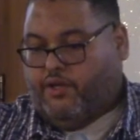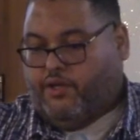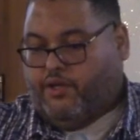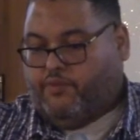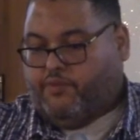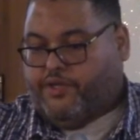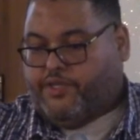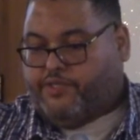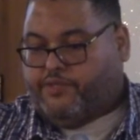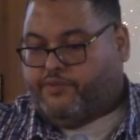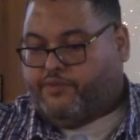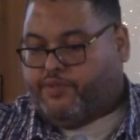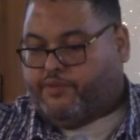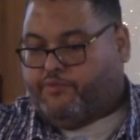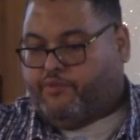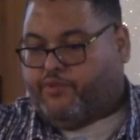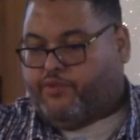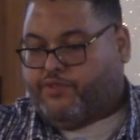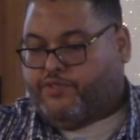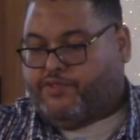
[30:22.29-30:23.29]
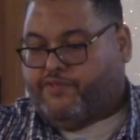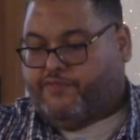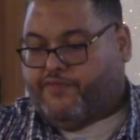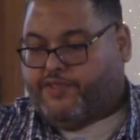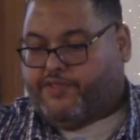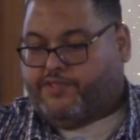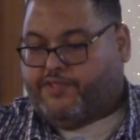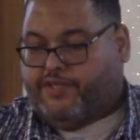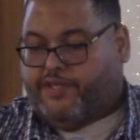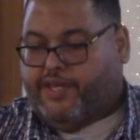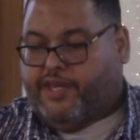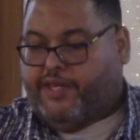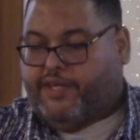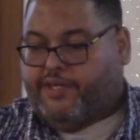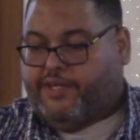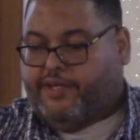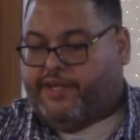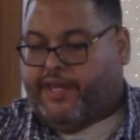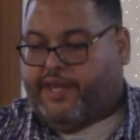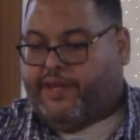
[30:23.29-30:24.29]
We do it more
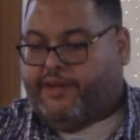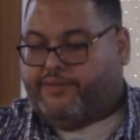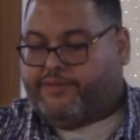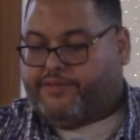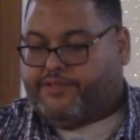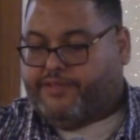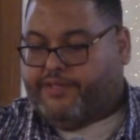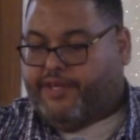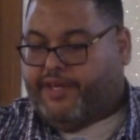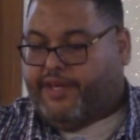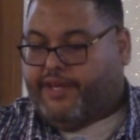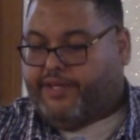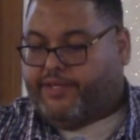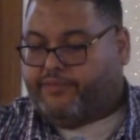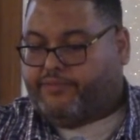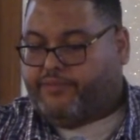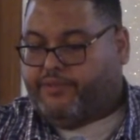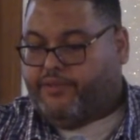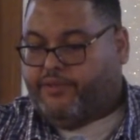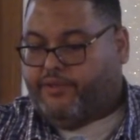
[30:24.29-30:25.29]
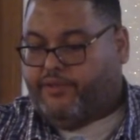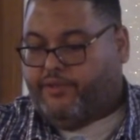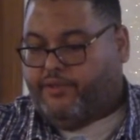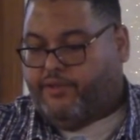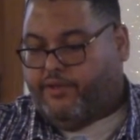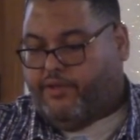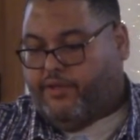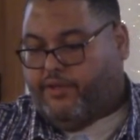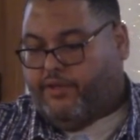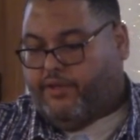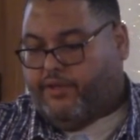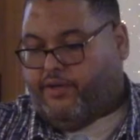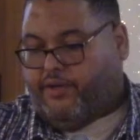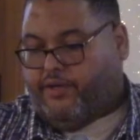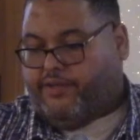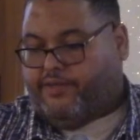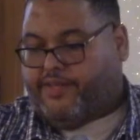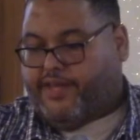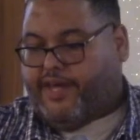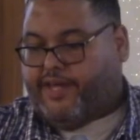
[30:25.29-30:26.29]
sophisticated now, today,
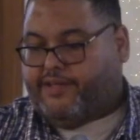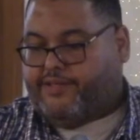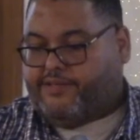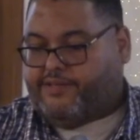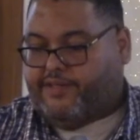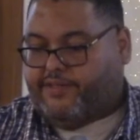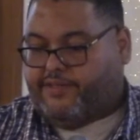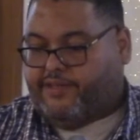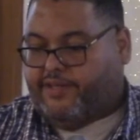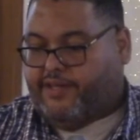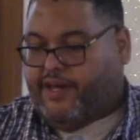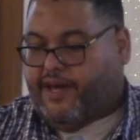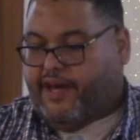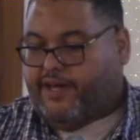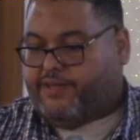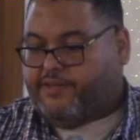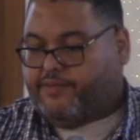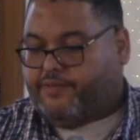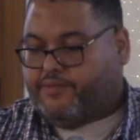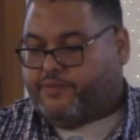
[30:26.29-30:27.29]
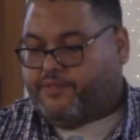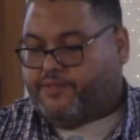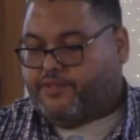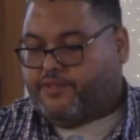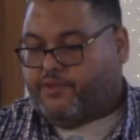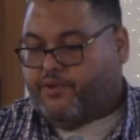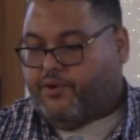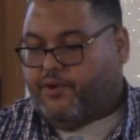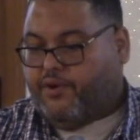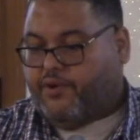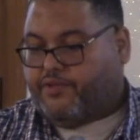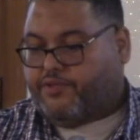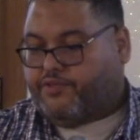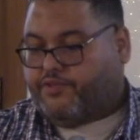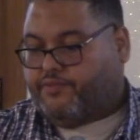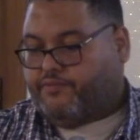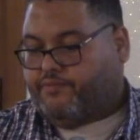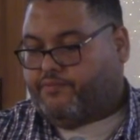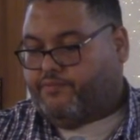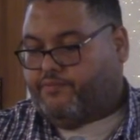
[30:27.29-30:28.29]
and that is that the goddess was in
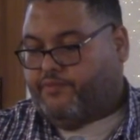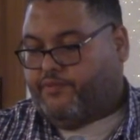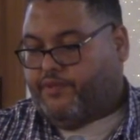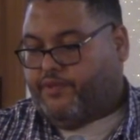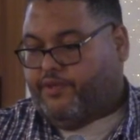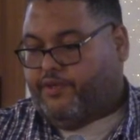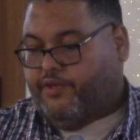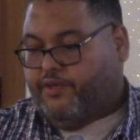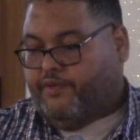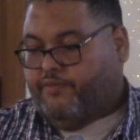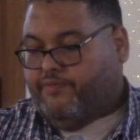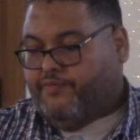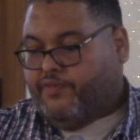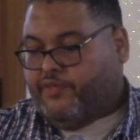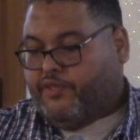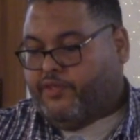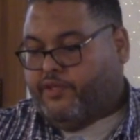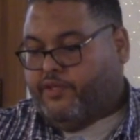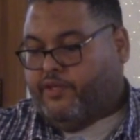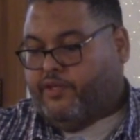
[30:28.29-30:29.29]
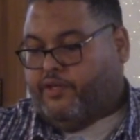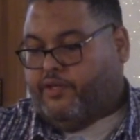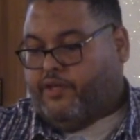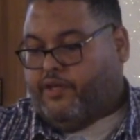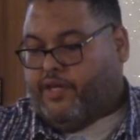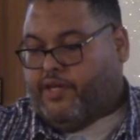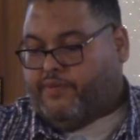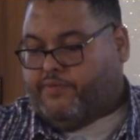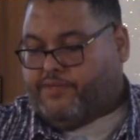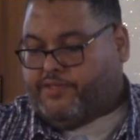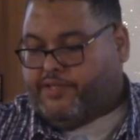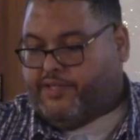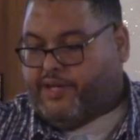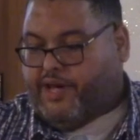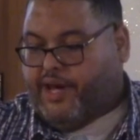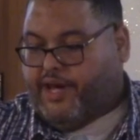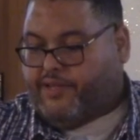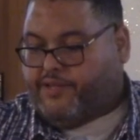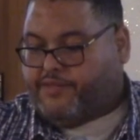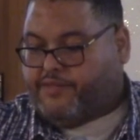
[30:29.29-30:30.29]
charge. He was a
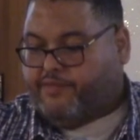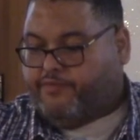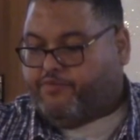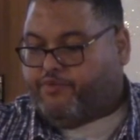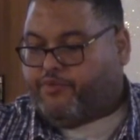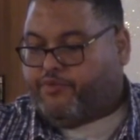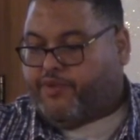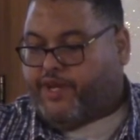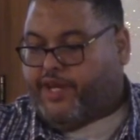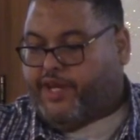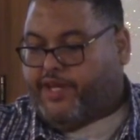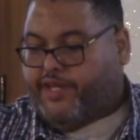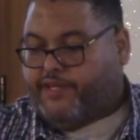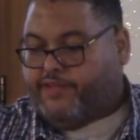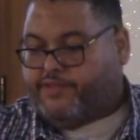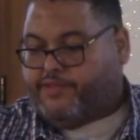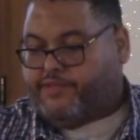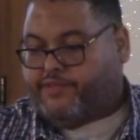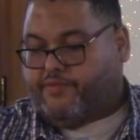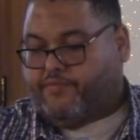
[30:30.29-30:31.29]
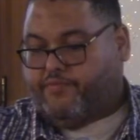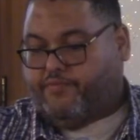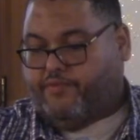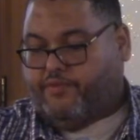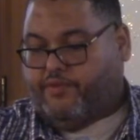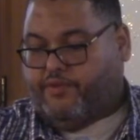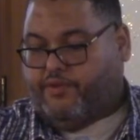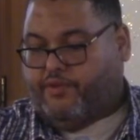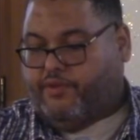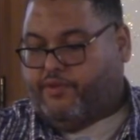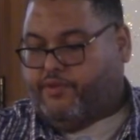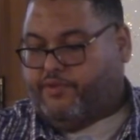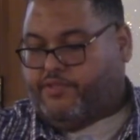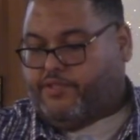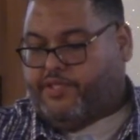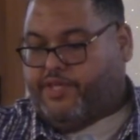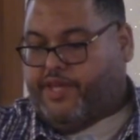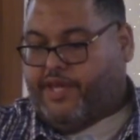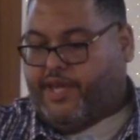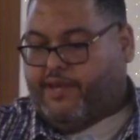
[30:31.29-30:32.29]
goddess of parades.
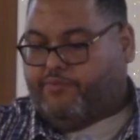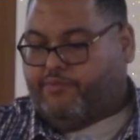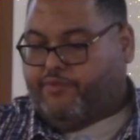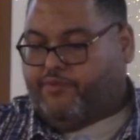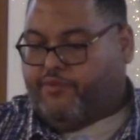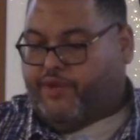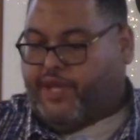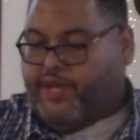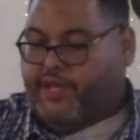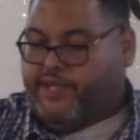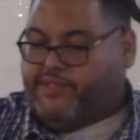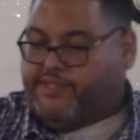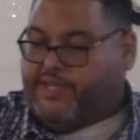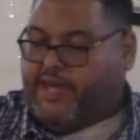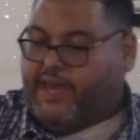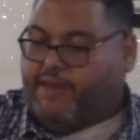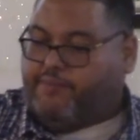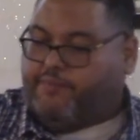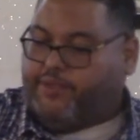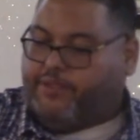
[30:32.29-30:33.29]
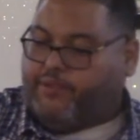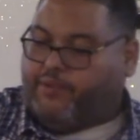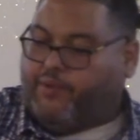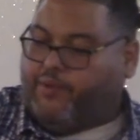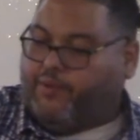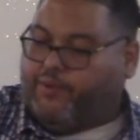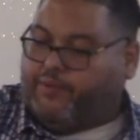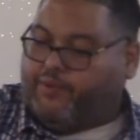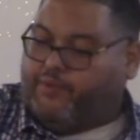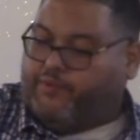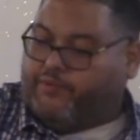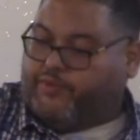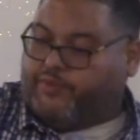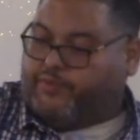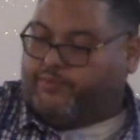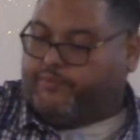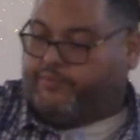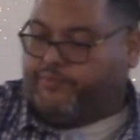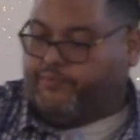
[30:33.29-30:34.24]
She had parades happening all over.